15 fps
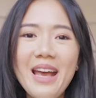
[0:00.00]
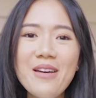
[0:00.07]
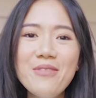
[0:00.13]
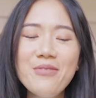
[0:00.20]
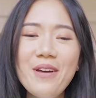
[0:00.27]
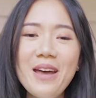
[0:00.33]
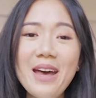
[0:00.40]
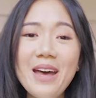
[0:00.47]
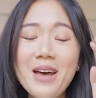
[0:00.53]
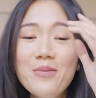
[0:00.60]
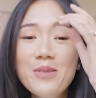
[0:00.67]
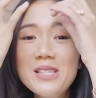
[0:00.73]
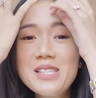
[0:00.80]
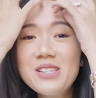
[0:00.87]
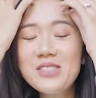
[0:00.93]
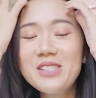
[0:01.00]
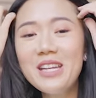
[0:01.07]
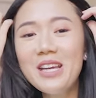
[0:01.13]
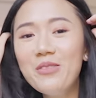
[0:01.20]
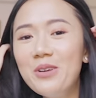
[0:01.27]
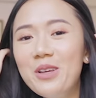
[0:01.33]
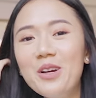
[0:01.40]
Fam Fam. So
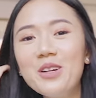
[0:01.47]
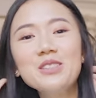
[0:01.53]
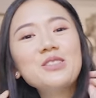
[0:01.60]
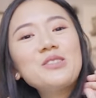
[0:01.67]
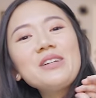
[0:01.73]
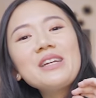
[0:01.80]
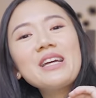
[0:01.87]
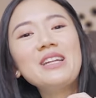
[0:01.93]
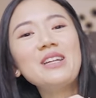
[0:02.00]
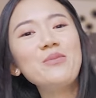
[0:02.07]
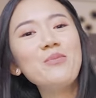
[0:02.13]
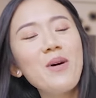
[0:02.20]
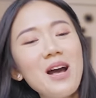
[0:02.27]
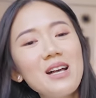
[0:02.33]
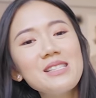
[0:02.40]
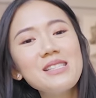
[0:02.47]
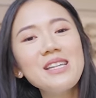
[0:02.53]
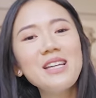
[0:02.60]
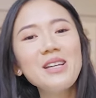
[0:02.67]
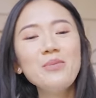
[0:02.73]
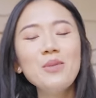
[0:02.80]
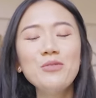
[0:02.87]
today we are doing an
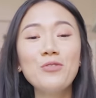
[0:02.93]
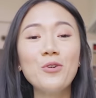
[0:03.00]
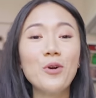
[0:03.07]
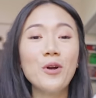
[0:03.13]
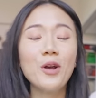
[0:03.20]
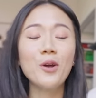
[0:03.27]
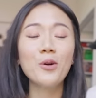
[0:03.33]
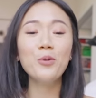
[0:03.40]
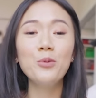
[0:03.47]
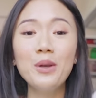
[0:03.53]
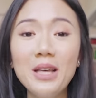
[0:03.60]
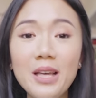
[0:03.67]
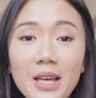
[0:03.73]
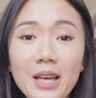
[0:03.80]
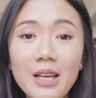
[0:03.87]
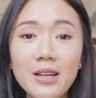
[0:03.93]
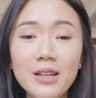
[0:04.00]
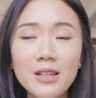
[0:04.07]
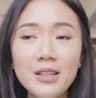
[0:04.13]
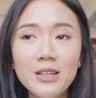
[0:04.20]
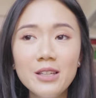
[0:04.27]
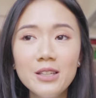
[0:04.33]
unboxing before we...
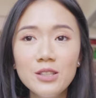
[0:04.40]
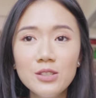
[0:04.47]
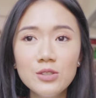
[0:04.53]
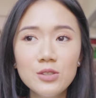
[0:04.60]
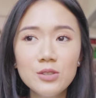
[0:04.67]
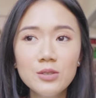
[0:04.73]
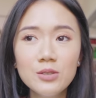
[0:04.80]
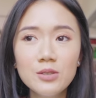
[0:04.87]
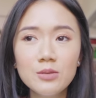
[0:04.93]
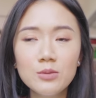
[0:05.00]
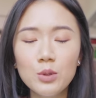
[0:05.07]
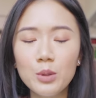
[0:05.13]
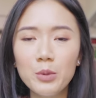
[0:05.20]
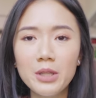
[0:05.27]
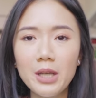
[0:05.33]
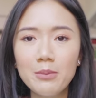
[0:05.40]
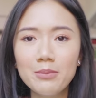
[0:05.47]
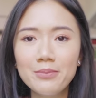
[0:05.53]
One more time.